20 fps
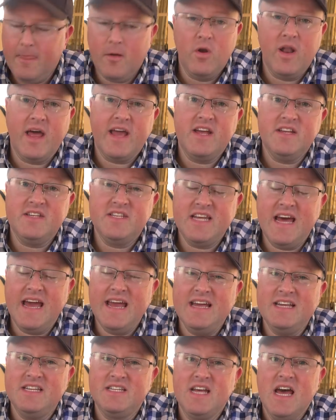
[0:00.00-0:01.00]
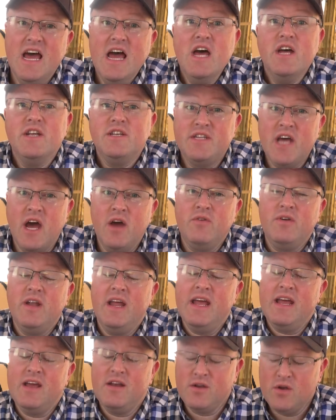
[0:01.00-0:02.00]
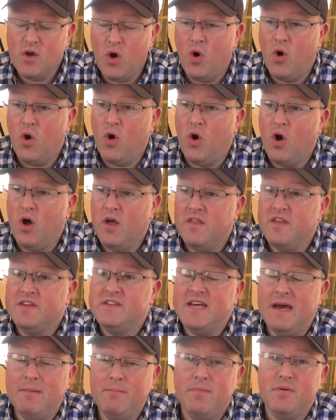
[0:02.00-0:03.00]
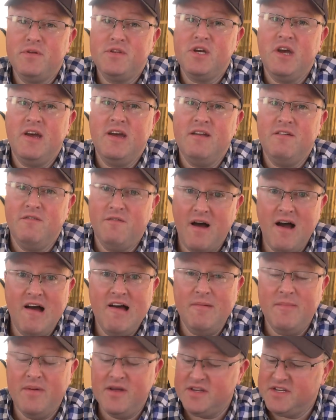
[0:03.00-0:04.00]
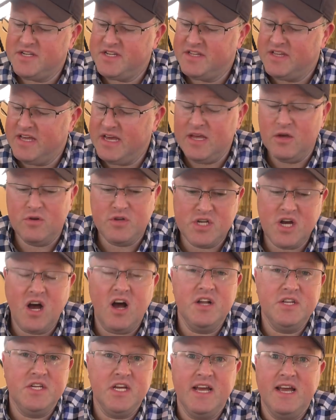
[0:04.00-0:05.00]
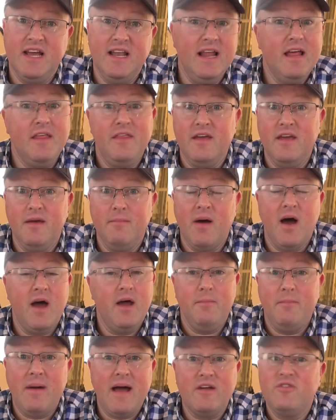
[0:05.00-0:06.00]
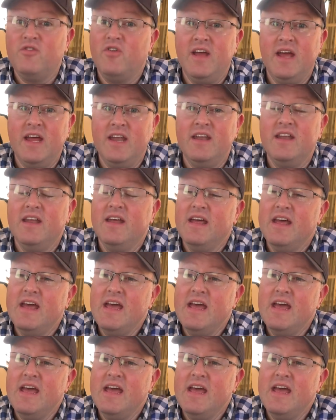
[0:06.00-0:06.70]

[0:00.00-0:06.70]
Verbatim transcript: All I can say is don't ignore the temperature environment that you're charging a lithium ion battery in.